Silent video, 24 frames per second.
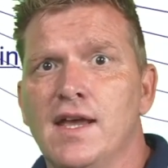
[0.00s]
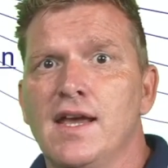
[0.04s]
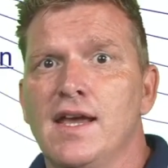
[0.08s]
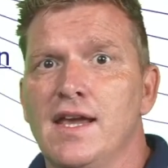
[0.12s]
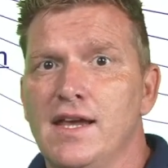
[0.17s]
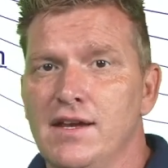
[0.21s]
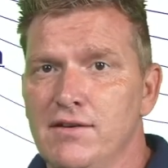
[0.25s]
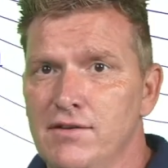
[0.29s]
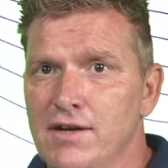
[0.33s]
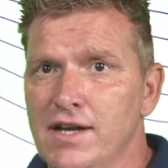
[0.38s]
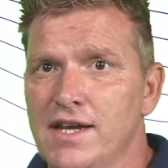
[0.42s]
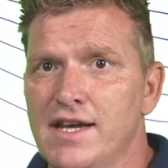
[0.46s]

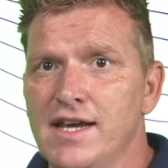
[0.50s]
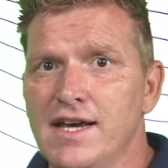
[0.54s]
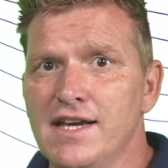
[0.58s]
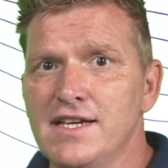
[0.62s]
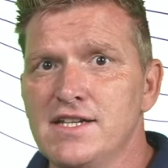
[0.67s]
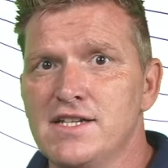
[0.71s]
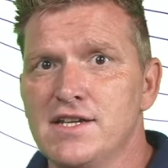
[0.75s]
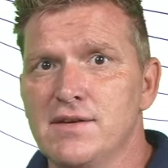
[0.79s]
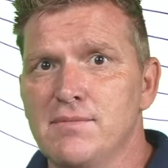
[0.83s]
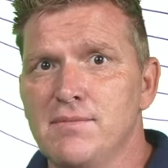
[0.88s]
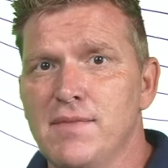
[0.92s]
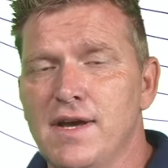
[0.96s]

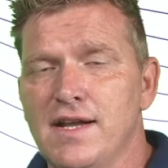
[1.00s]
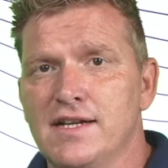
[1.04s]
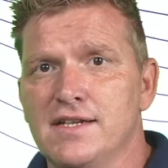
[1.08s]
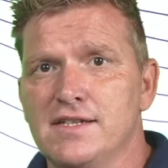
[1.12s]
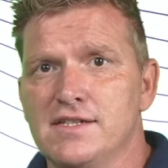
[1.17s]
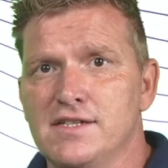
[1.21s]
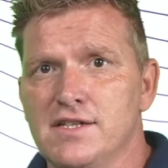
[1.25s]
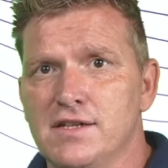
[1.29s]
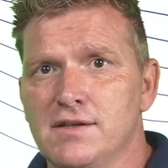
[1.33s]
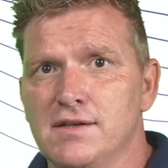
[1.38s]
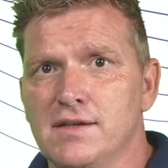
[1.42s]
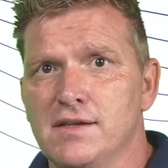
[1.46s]
Irrigation
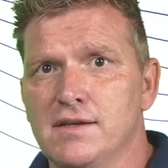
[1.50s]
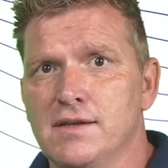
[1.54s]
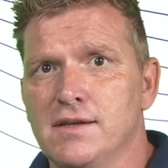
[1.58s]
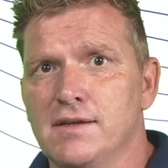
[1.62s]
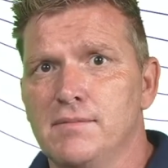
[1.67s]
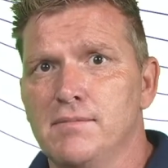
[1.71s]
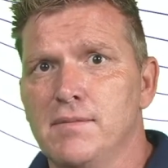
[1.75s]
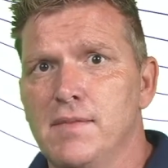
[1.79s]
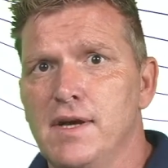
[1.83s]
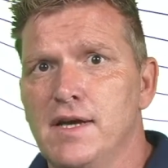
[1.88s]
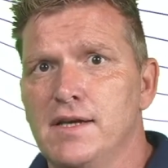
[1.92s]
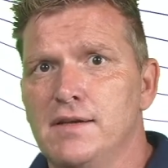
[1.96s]

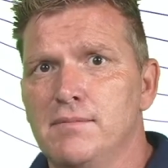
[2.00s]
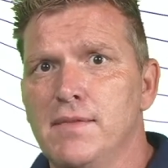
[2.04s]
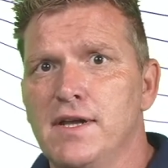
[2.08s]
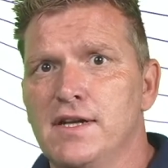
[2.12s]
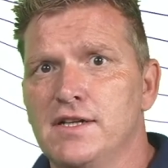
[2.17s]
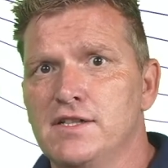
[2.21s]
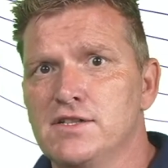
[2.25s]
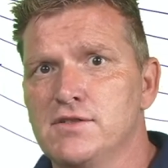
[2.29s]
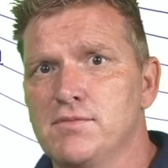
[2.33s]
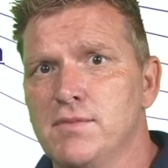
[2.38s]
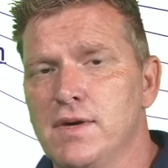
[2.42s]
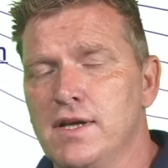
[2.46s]

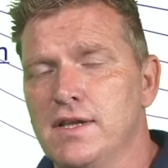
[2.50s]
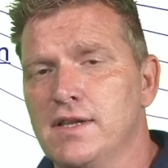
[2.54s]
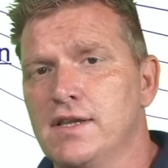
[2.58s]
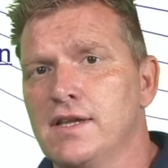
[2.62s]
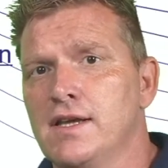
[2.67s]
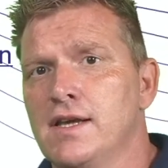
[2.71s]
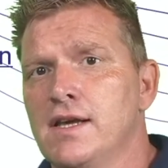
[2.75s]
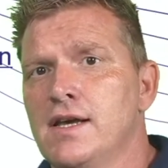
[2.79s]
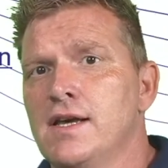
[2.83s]
management.